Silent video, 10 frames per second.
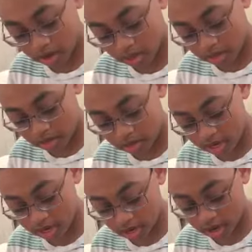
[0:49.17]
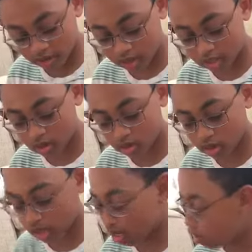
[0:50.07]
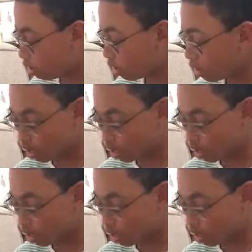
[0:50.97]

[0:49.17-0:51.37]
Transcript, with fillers: clip in here, if I just hold it down,